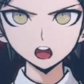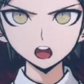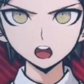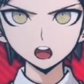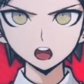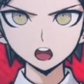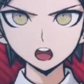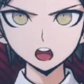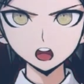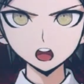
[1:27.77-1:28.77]

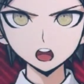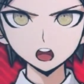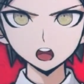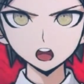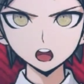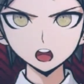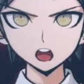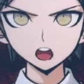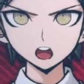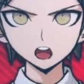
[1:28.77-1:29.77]

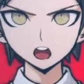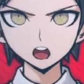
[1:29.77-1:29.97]
[no speech]